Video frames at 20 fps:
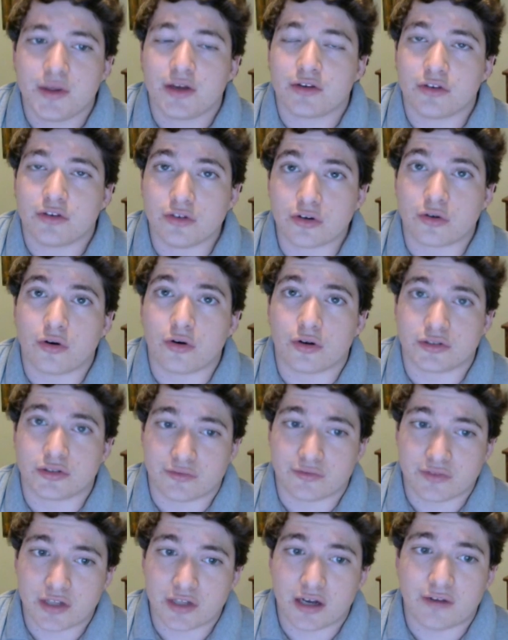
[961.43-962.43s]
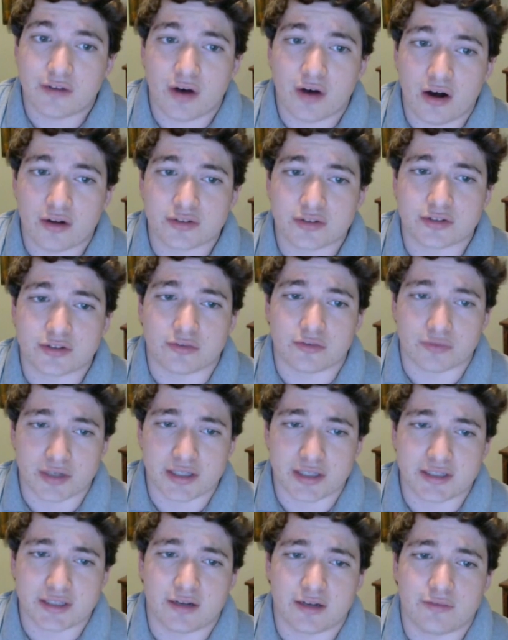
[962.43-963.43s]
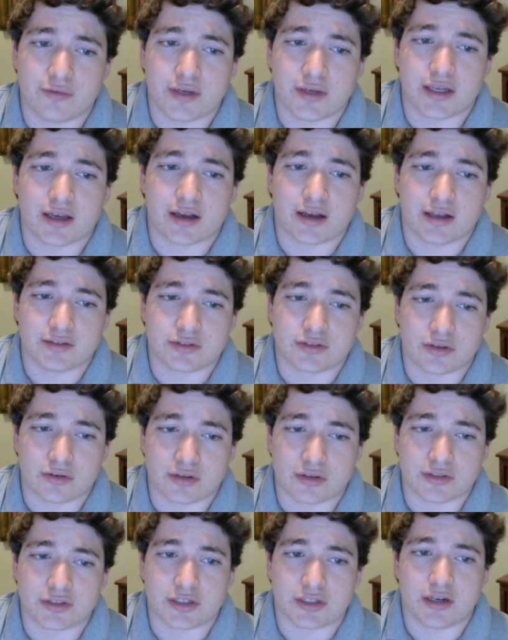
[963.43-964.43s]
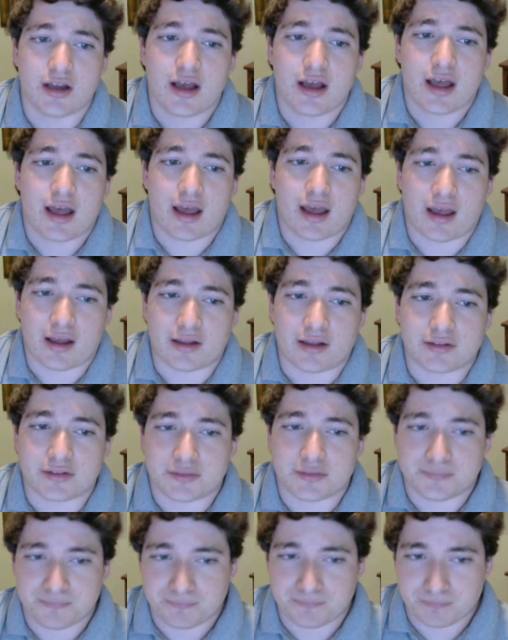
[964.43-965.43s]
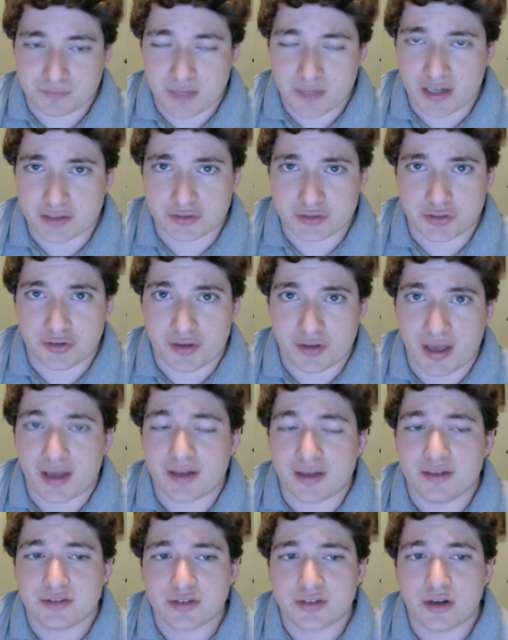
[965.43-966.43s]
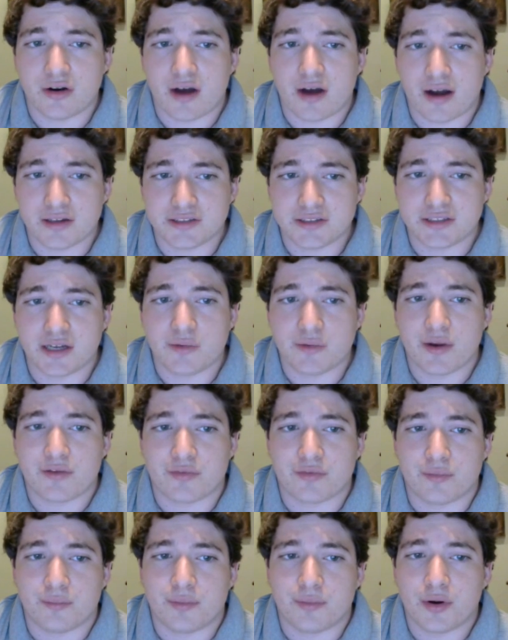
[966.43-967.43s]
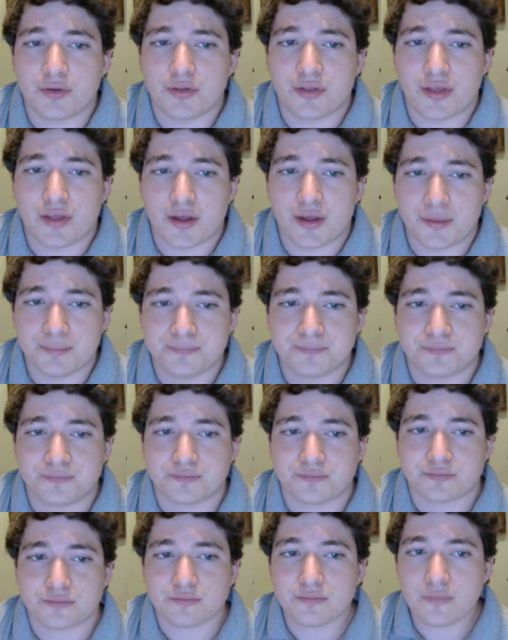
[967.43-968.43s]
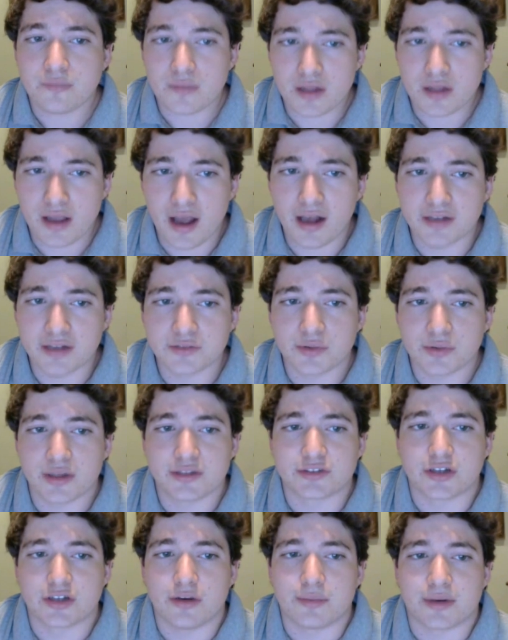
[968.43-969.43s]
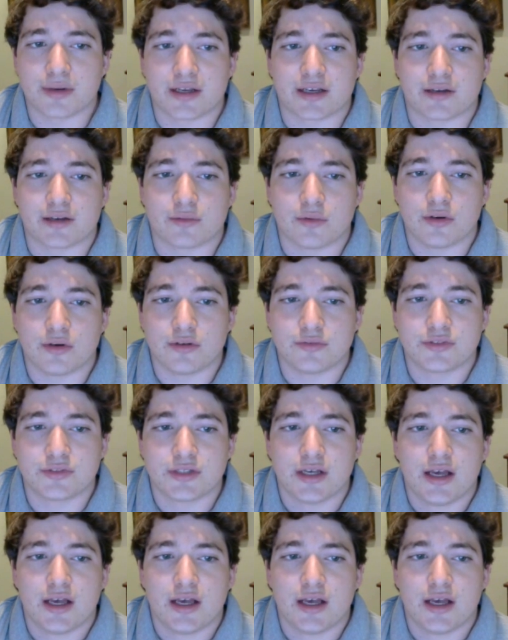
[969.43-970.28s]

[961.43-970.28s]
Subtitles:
Unicorns of Love, also really tough week against Origin and H2K. So I would stay away from both of them, as well as Copenhagen Wolves.